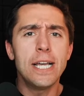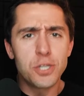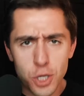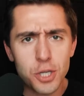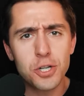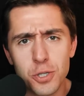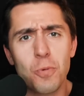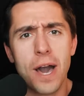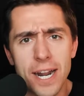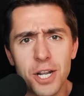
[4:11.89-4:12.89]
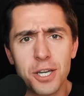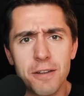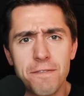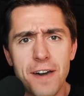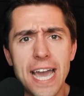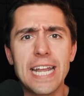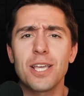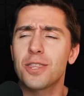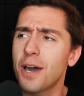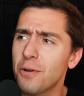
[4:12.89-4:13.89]
So you just wanted a good fight.
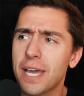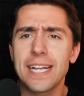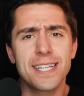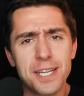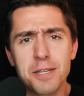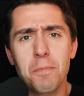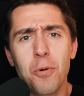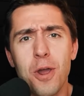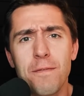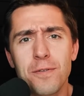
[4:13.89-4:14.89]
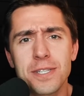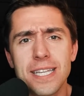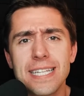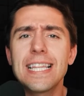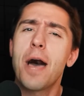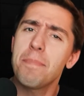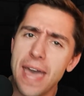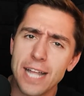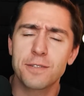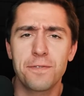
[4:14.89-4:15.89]
You thought, okay, Dustin Poirier versus Islam,
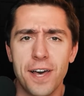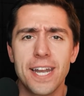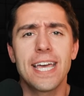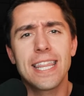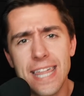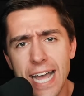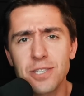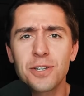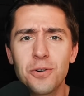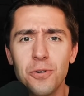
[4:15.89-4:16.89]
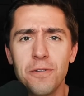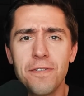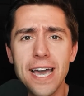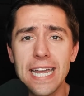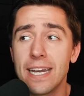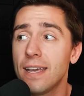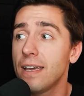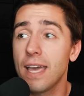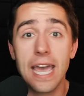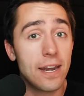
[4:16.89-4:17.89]
that's fun. That's a cool fight.
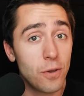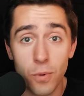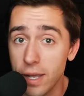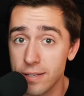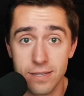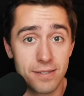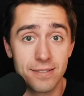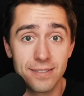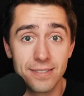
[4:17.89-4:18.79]
And it was.